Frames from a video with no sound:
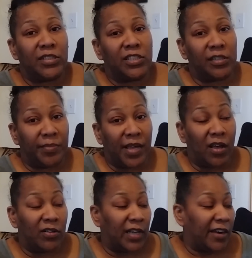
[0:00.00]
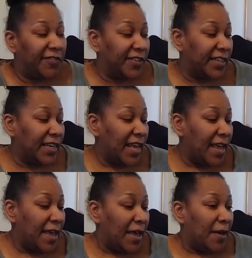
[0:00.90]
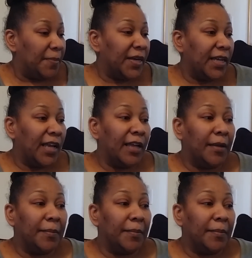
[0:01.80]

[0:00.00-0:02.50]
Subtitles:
which should be a whole lot of fun. But